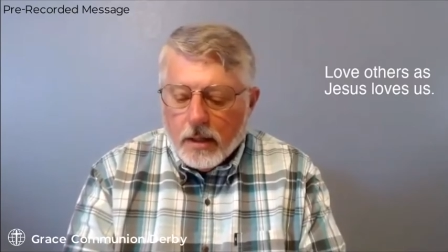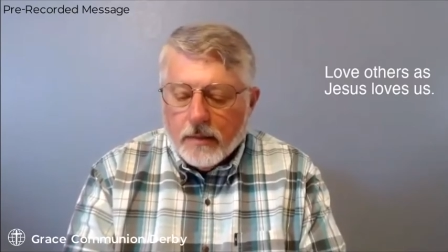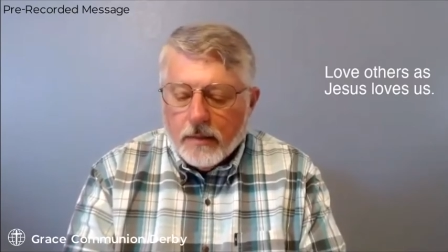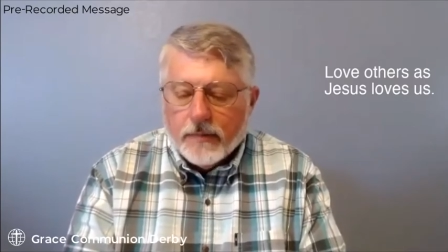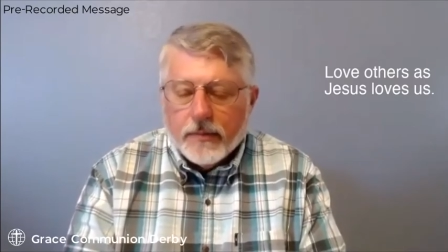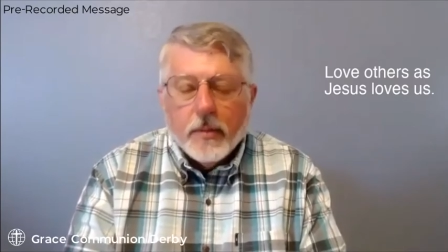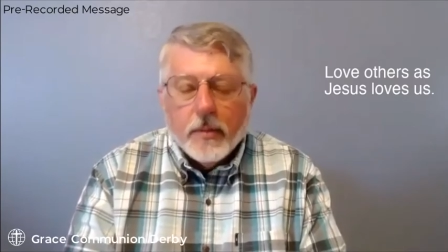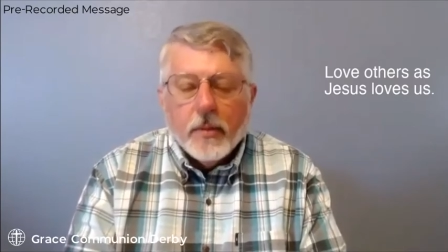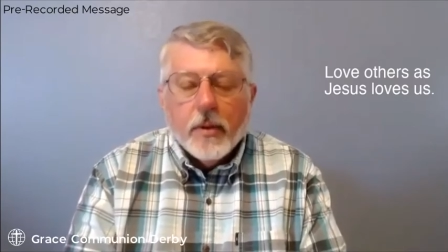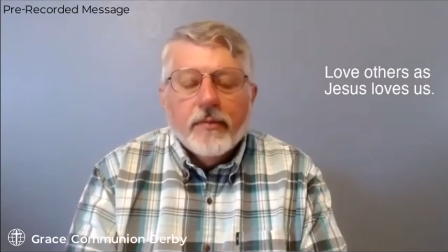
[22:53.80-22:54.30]

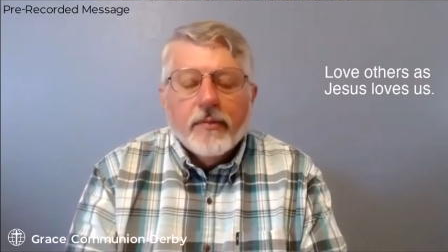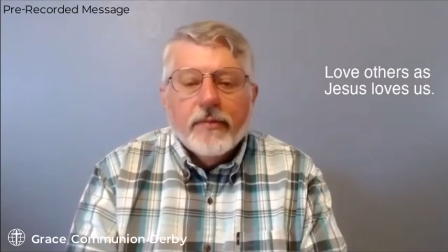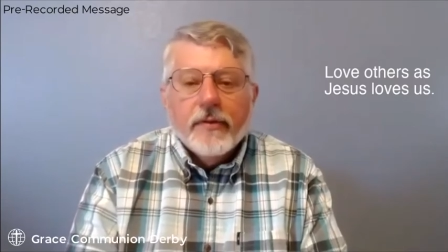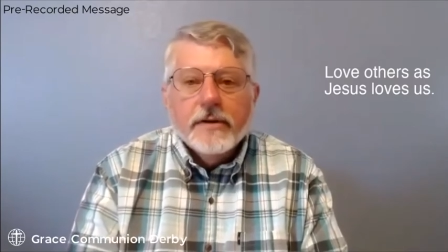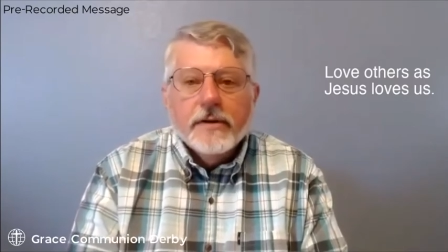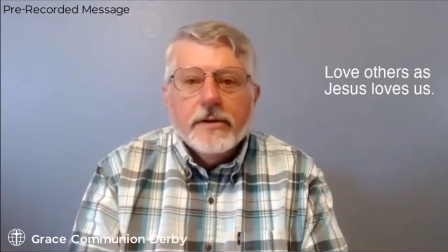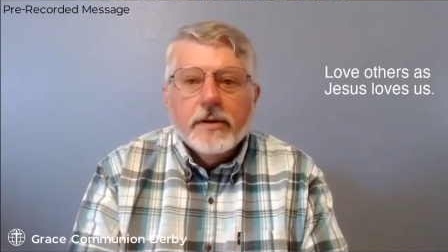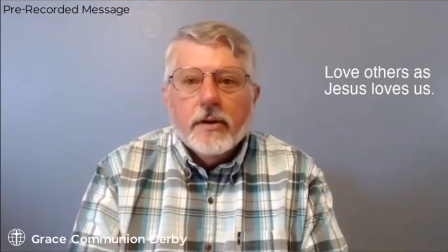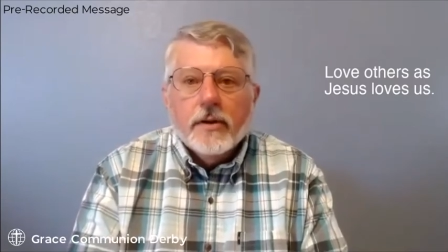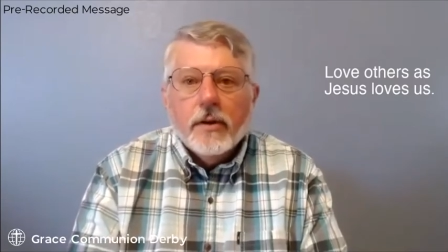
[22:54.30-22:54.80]
From a
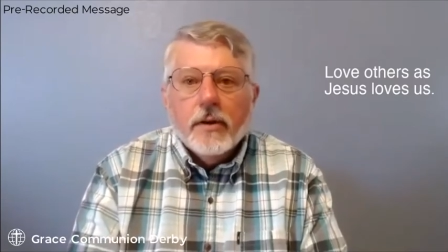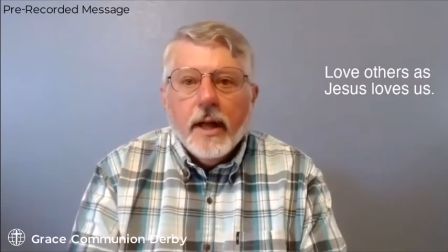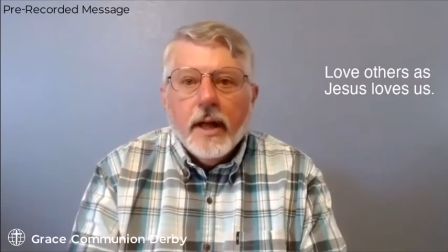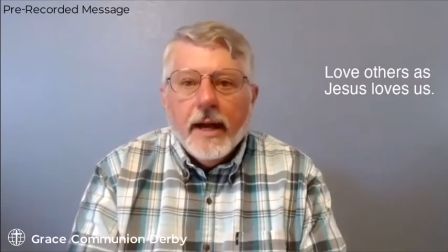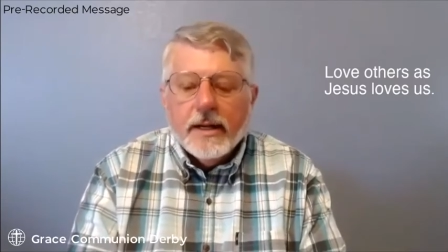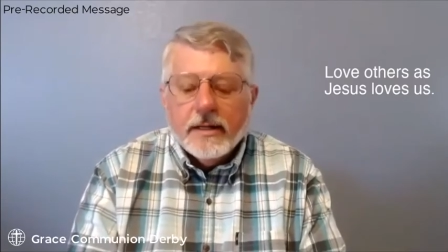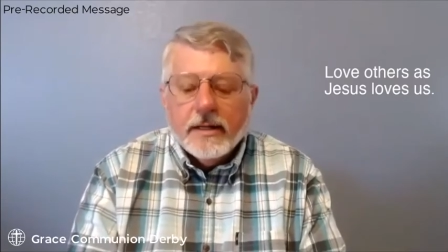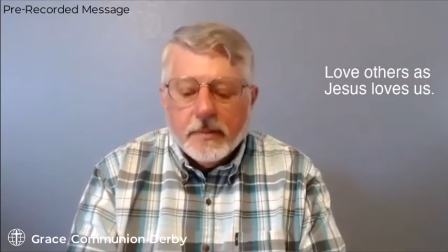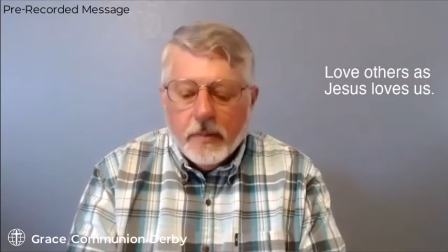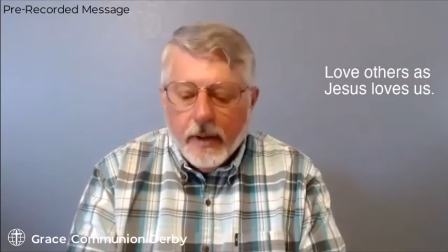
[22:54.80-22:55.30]
physical
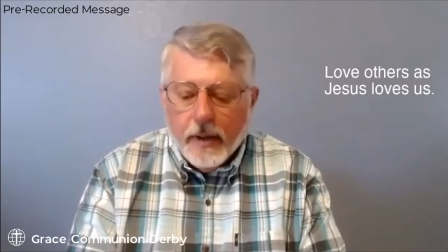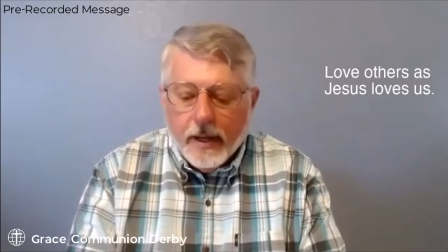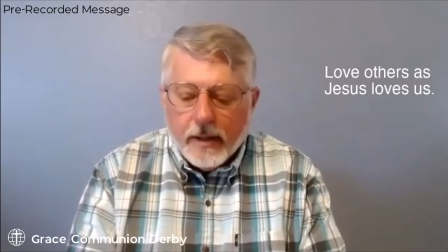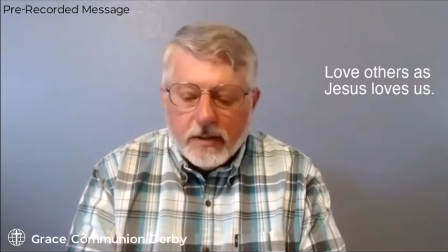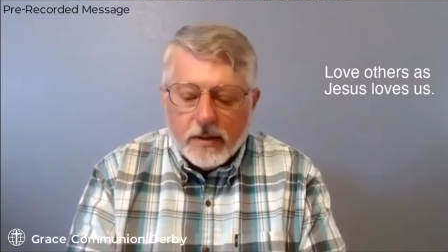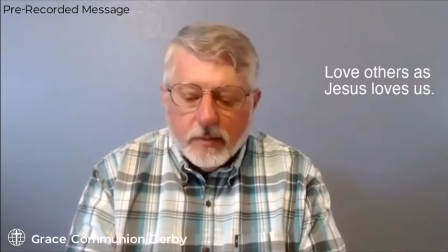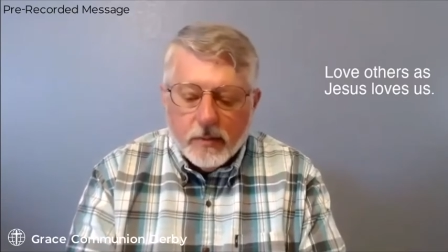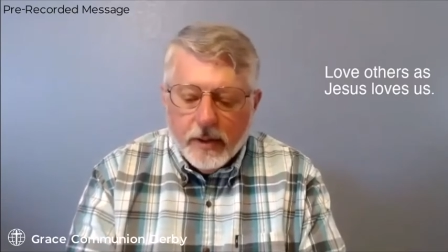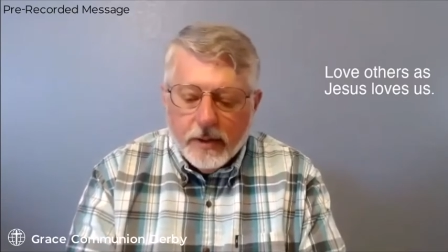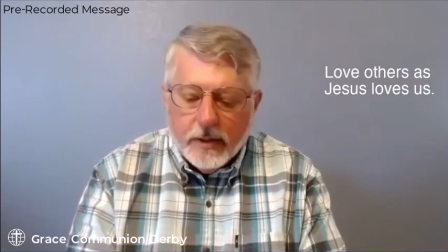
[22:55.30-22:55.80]
aspect,
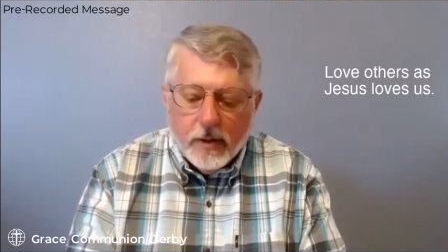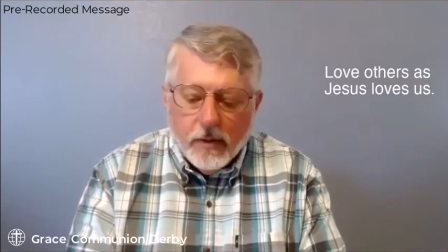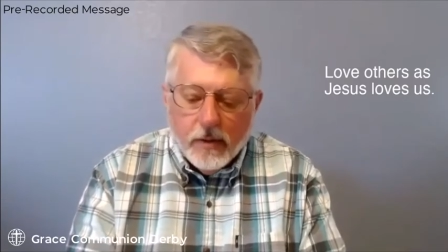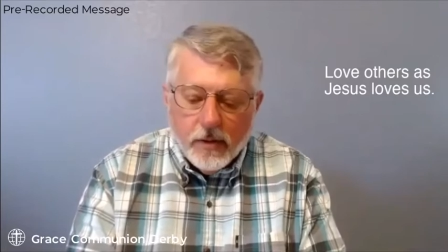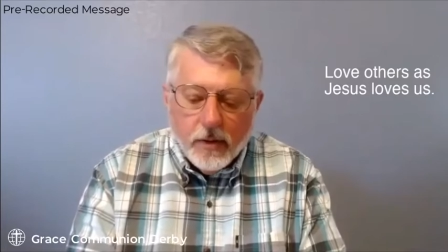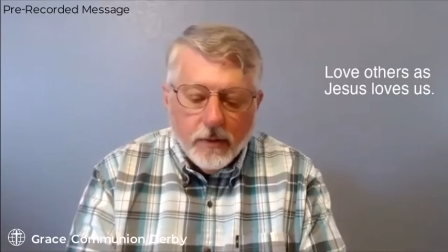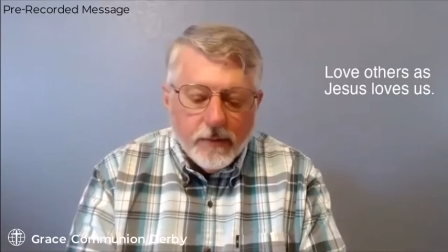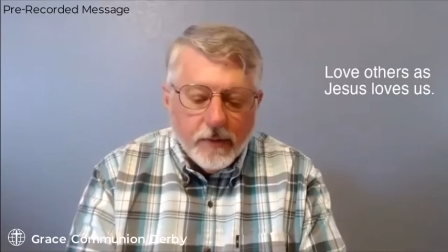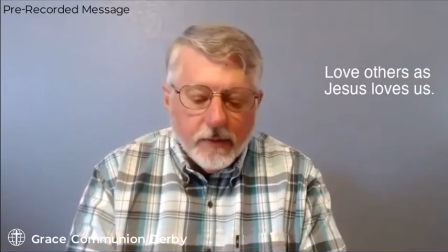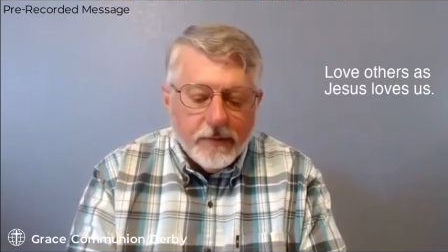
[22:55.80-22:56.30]
we don't
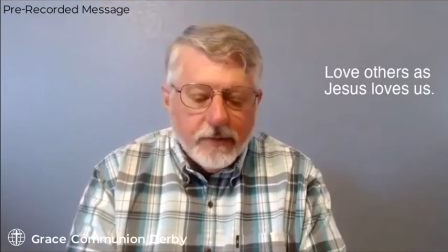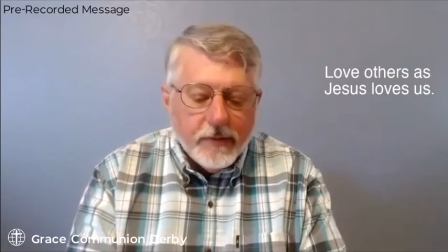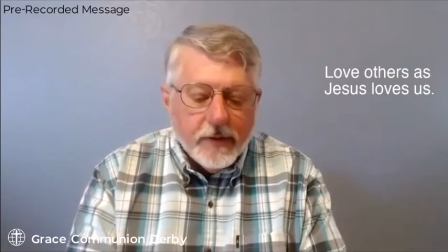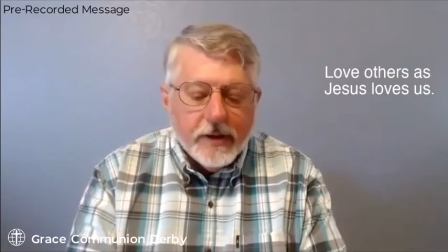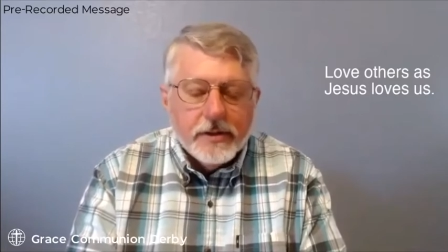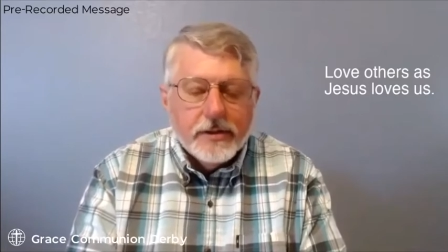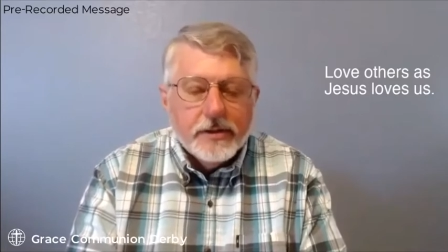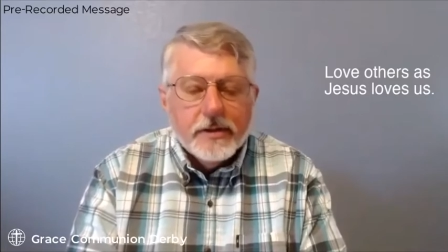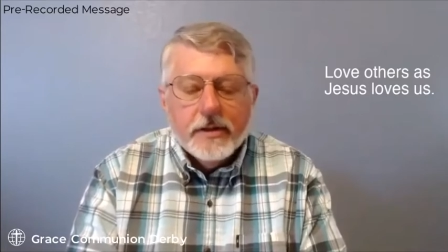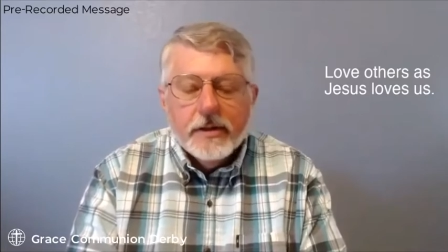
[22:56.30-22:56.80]

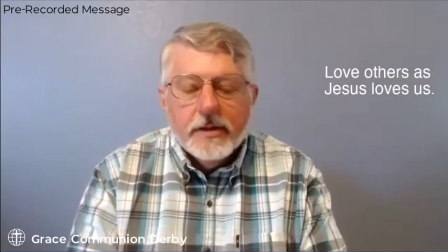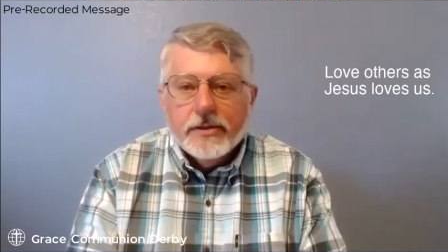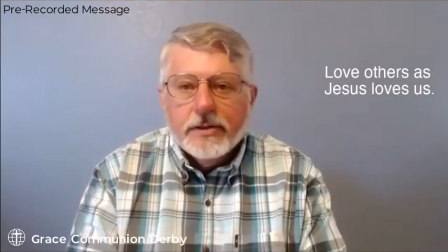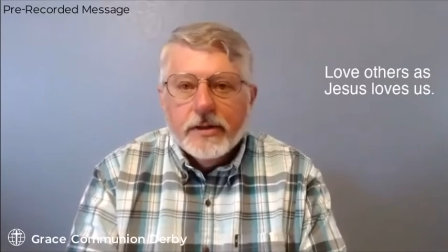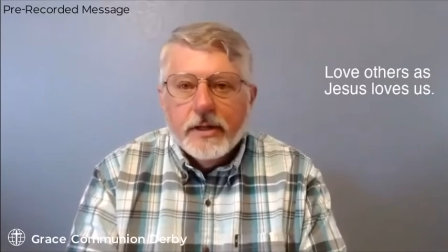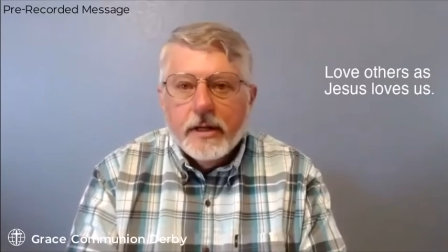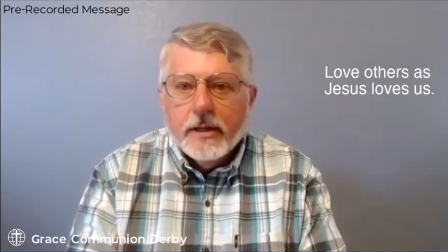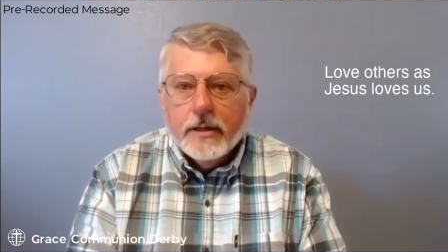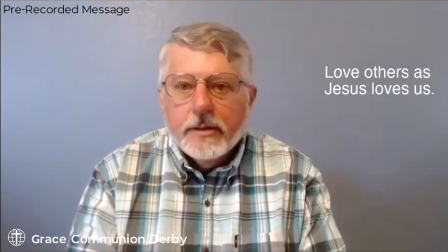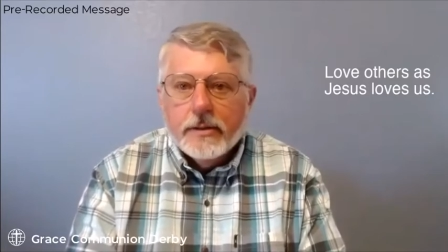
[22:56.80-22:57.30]
overfish the
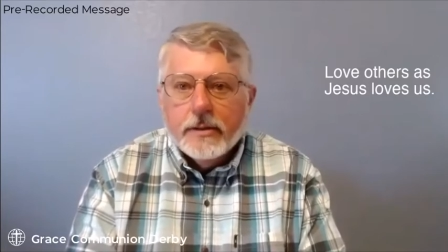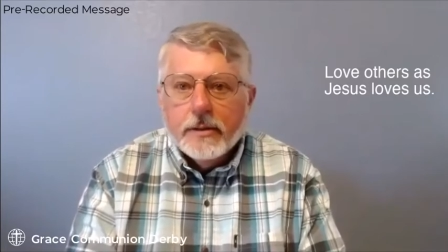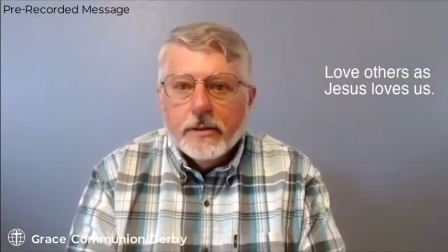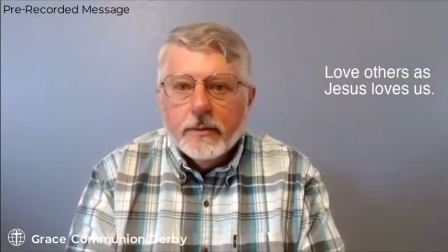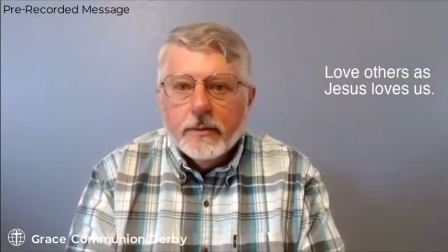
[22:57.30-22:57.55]
seas.